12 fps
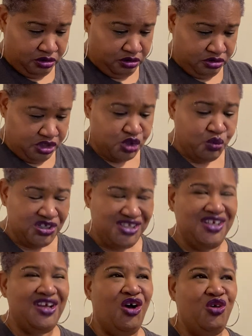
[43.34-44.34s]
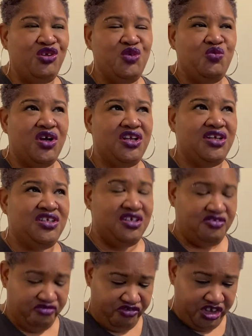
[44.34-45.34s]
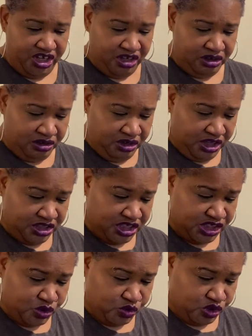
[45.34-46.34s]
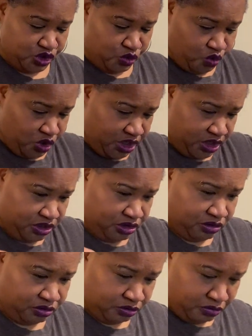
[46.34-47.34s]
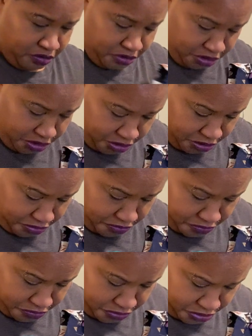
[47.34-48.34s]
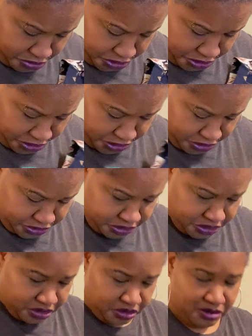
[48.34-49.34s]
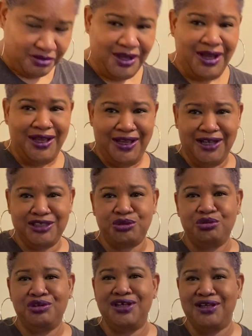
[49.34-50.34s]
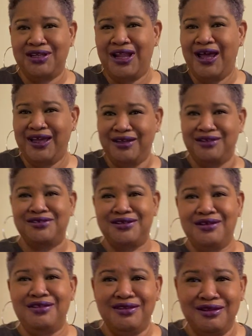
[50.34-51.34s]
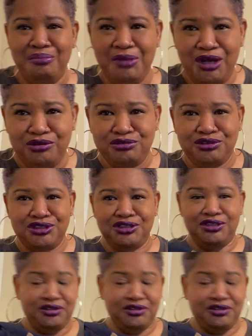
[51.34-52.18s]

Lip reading: This was the only one that didn't fit, and this was the one that I actually liked the most.